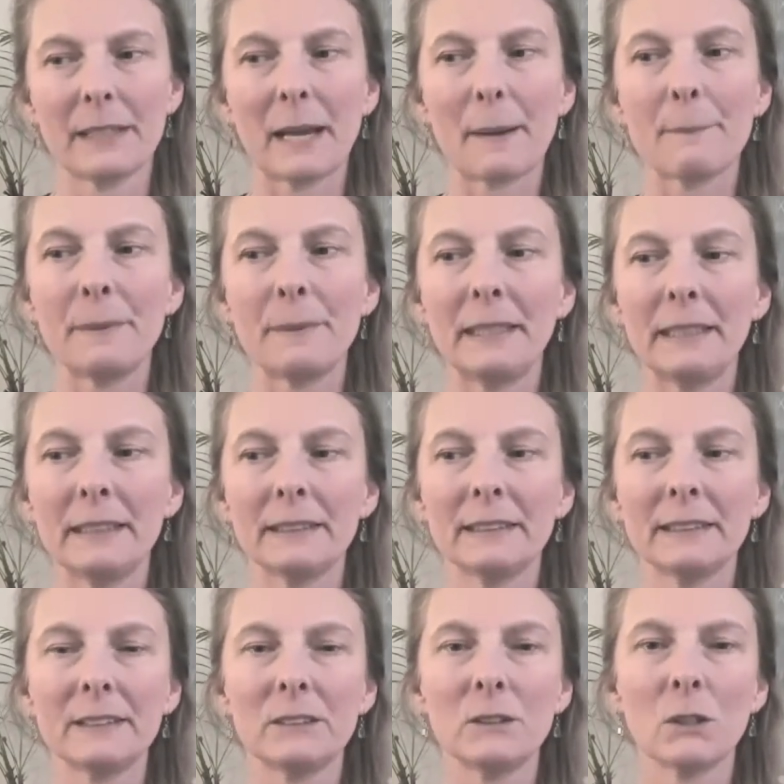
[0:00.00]
And that
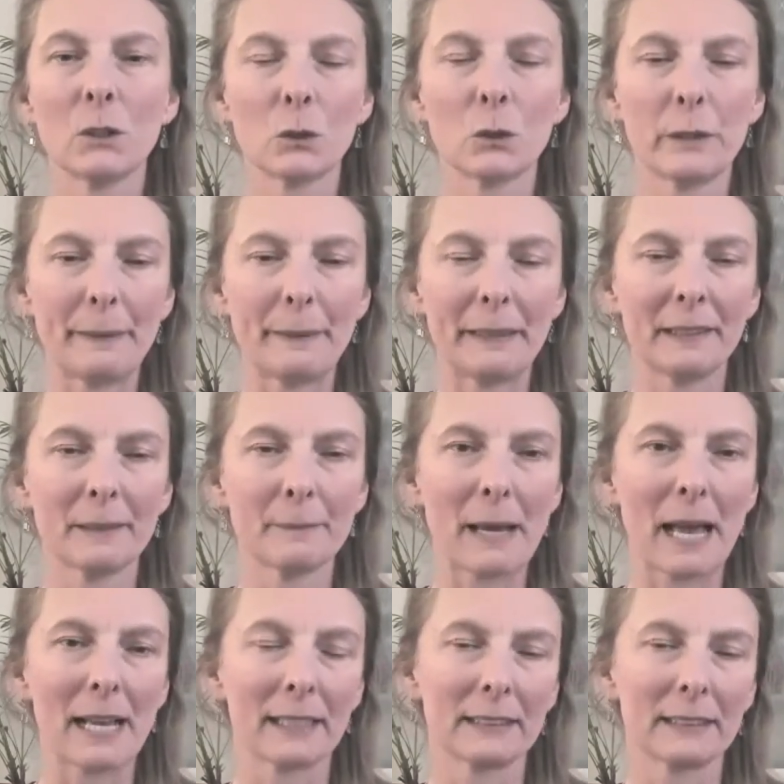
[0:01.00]
means not gripping the
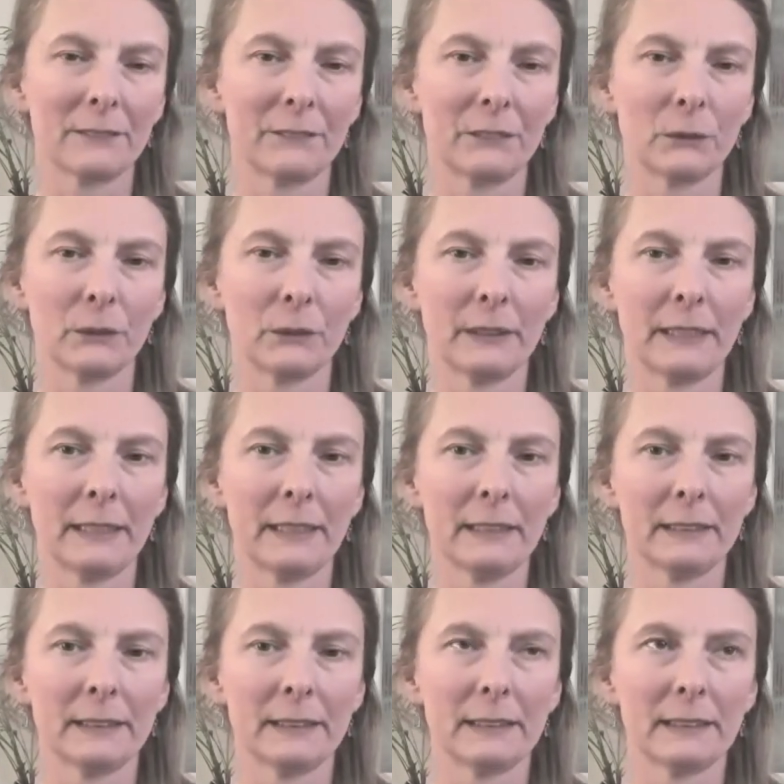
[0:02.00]
backs of your
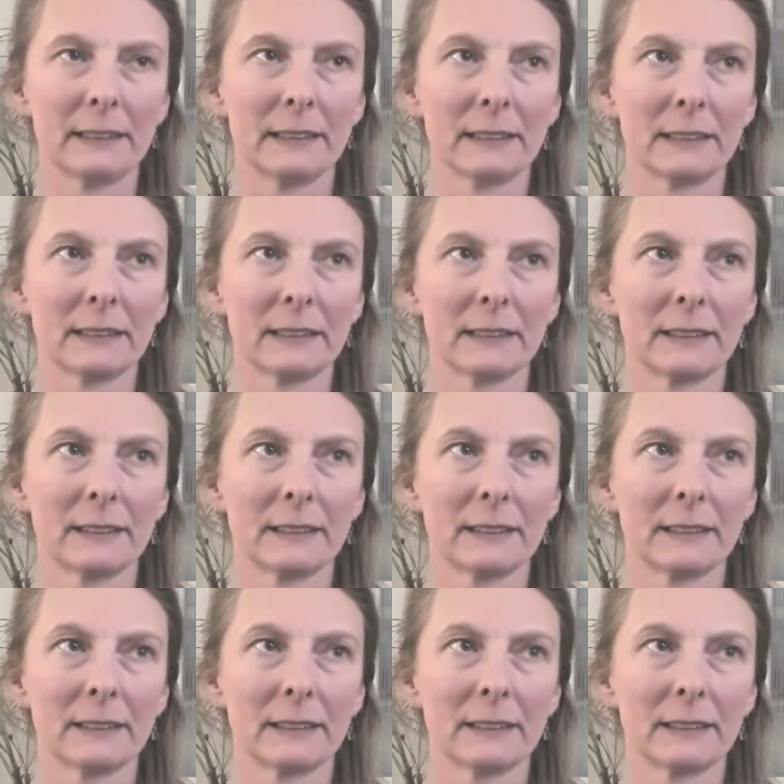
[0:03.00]
knees.